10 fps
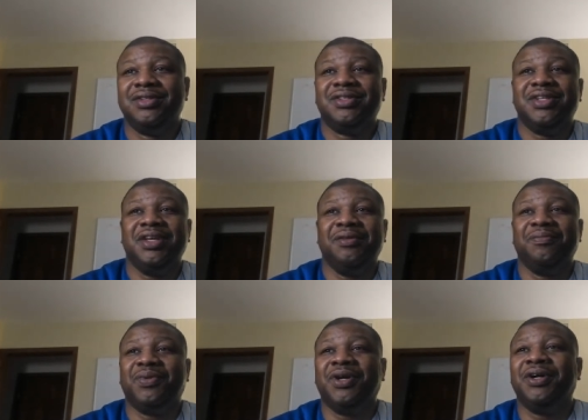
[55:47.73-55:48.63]

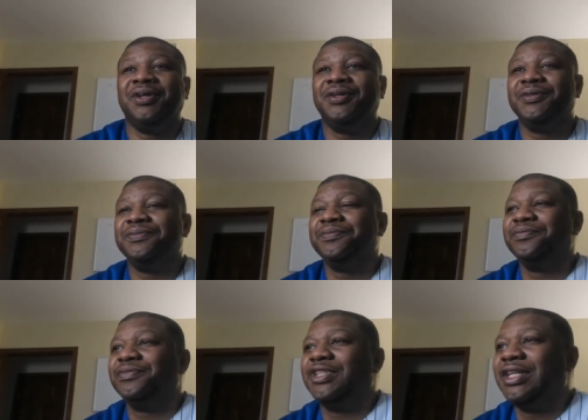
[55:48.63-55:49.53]
CM Punk
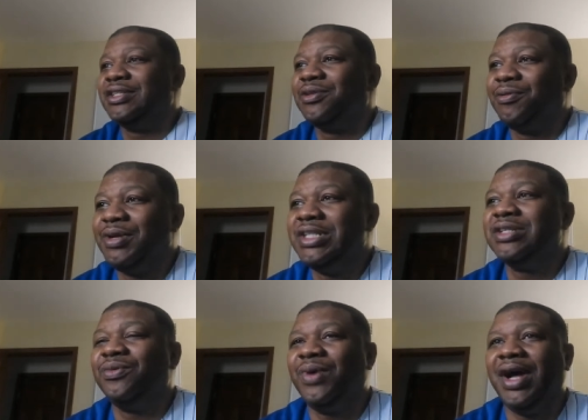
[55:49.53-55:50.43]
is the
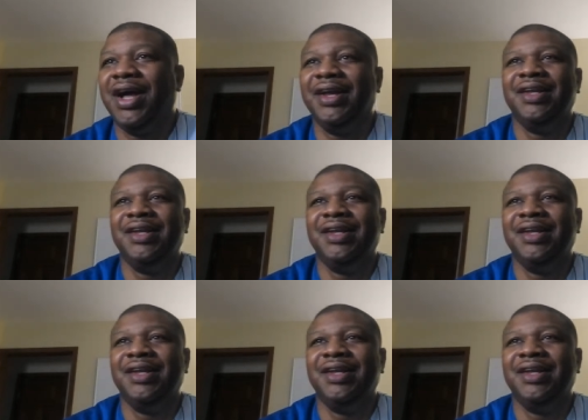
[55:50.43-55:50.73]
reason why